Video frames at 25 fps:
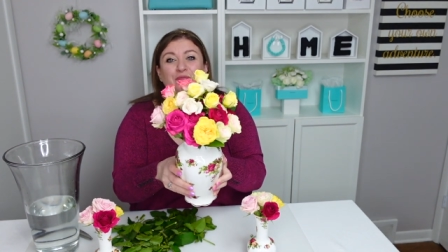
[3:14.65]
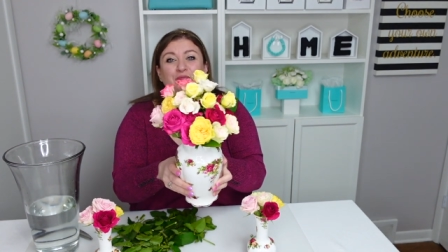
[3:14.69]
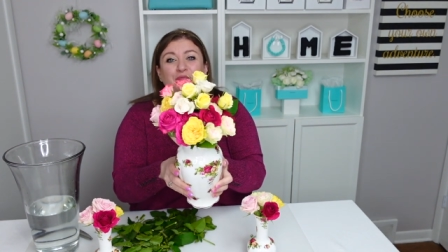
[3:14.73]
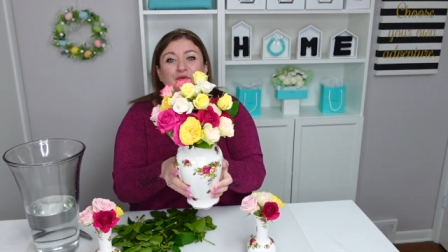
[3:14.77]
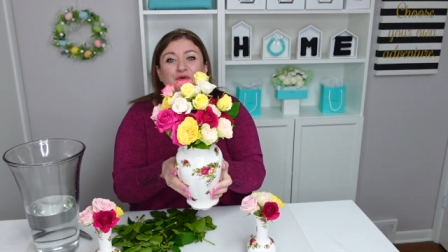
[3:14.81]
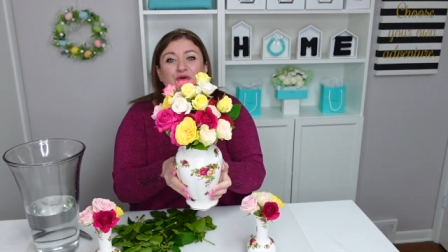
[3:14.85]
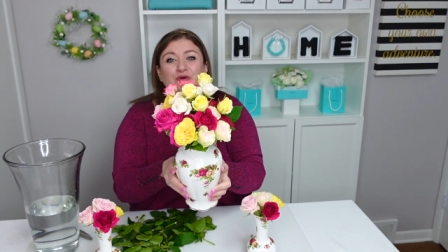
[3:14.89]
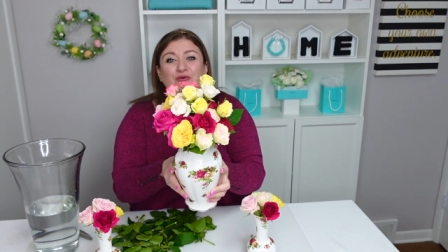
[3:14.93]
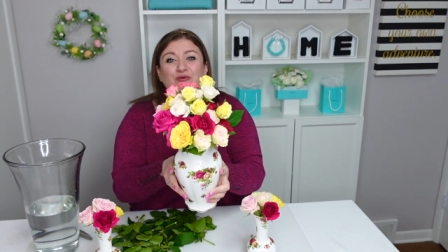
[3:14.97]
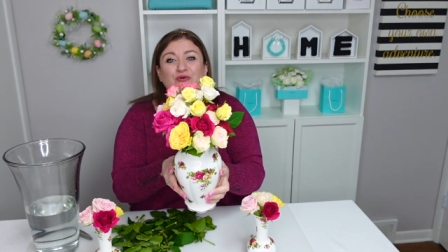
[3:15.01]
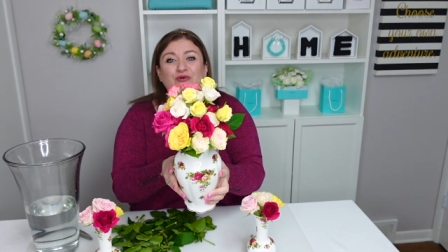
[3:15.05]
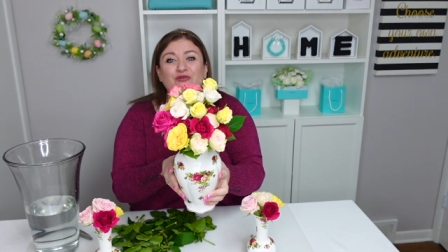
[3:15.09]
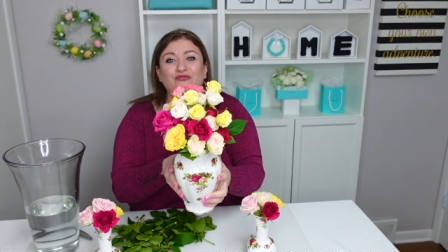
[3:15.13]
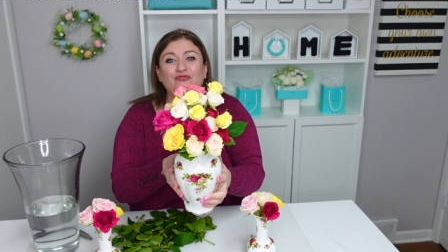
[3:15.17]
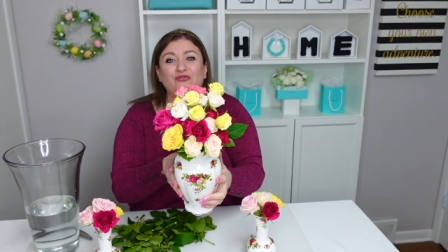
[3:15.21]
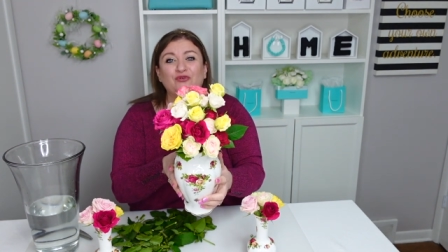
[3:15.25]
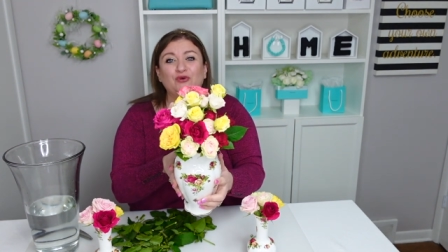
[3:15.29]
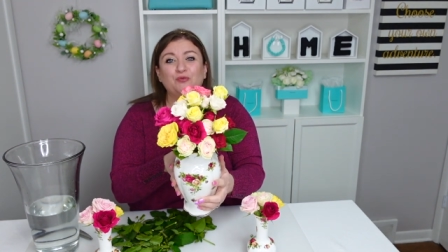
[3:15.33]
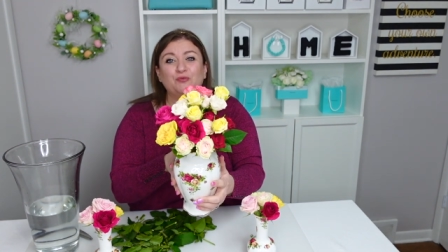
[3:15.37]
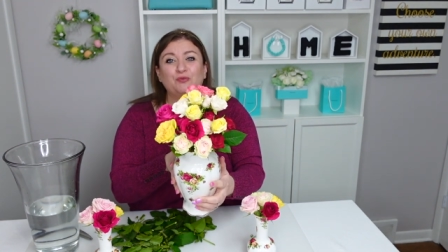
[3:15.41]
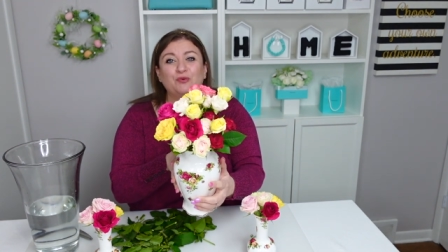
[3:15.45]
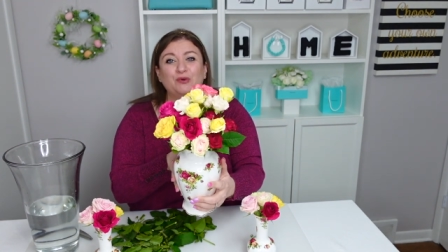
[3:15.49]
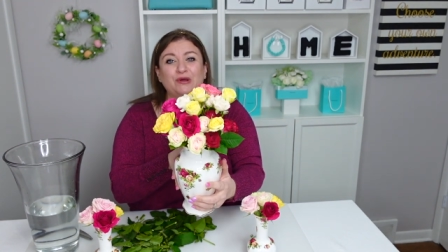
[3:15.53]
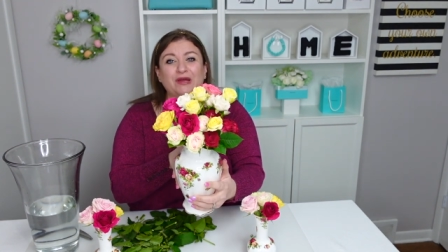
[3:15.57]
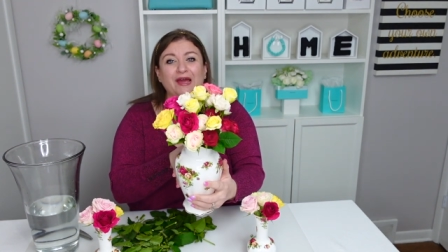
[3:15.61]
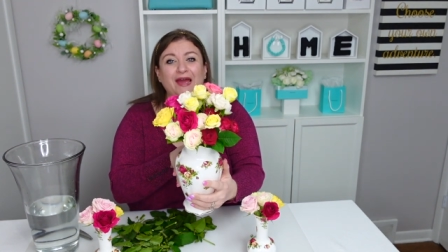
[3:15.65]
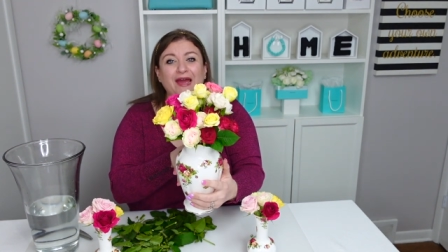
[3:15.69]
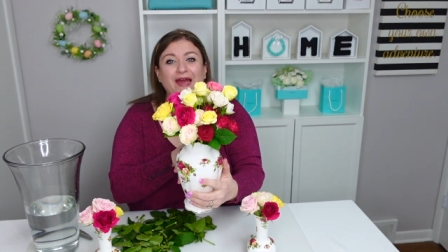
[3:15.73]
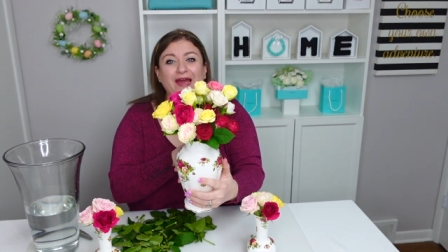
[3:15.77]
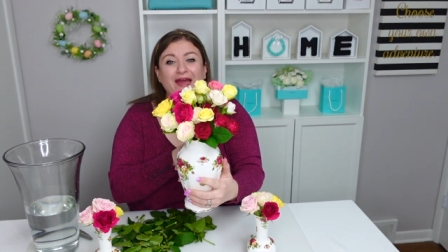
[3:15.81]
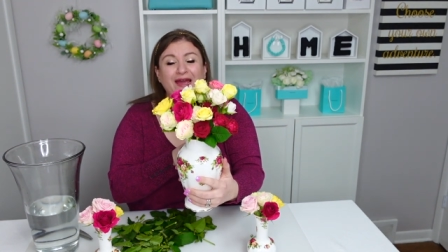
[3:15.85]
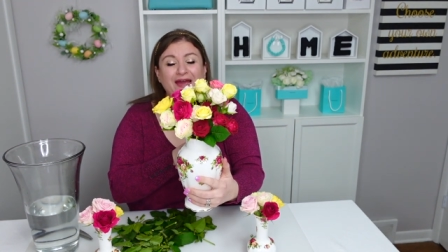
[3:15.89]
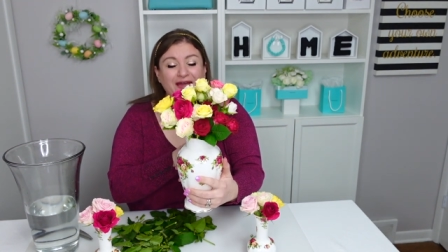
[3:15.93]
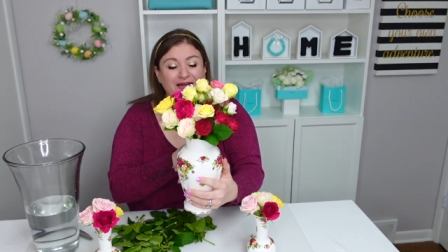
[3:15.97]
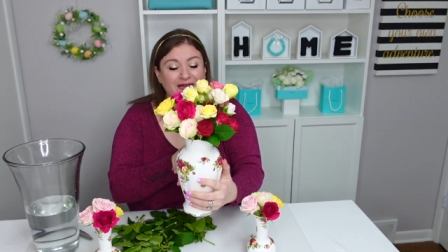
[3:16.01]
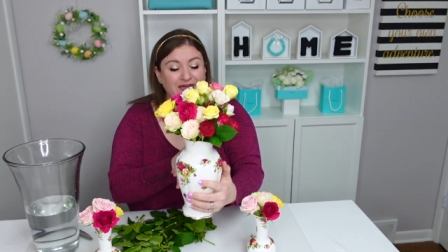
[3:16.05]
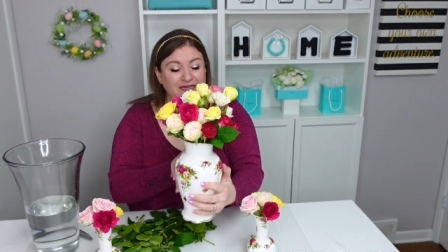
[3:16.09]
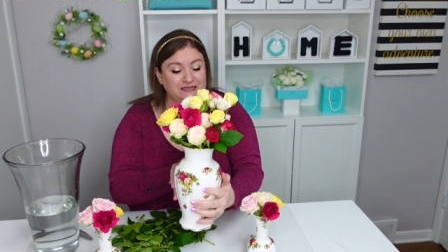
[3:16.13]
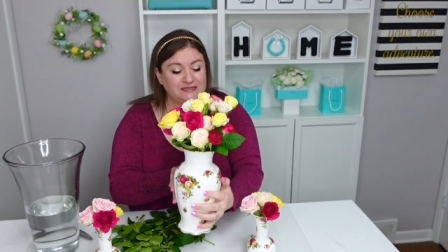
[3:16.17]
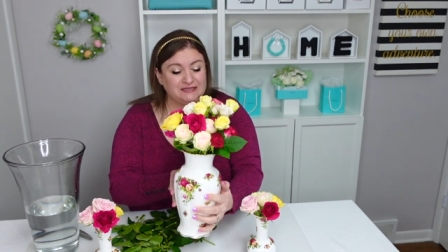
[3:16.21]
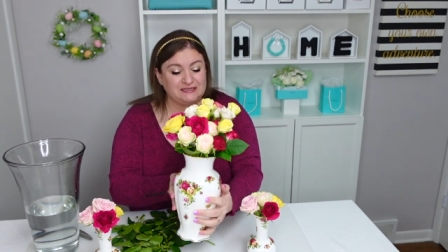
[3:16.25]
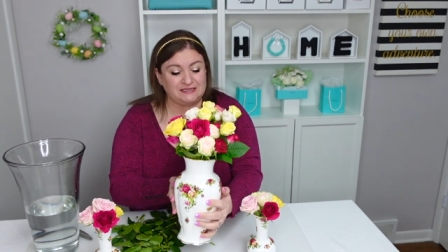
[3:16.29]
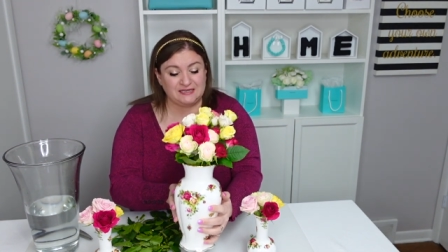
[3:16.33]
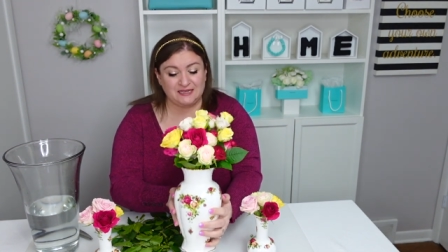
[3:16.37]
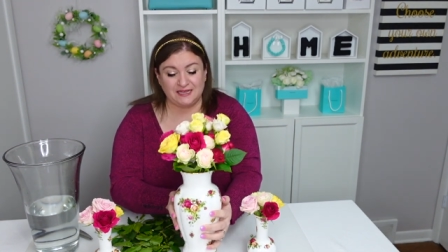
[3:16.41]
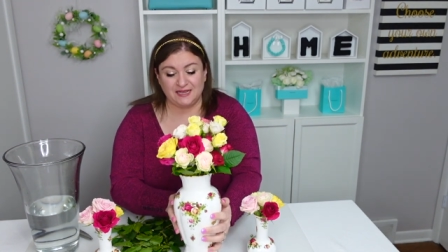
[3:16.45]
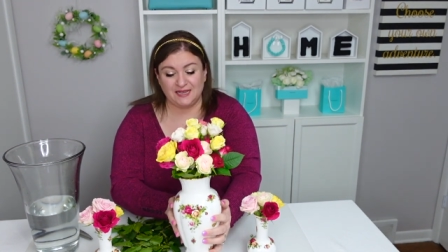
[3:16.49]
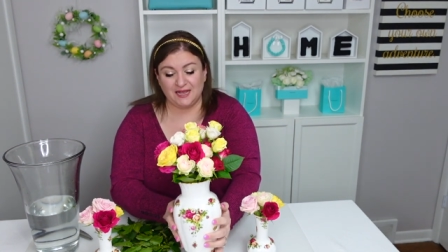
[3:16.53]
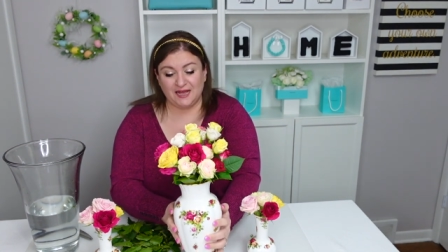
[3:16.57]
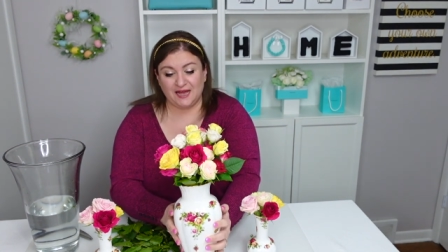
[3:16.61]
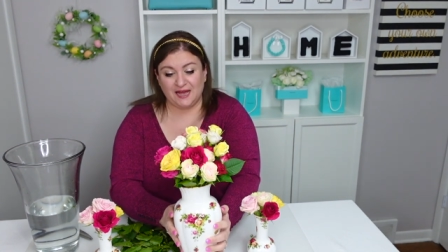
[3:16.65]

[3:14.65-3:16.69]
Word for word: beautiful bouquets.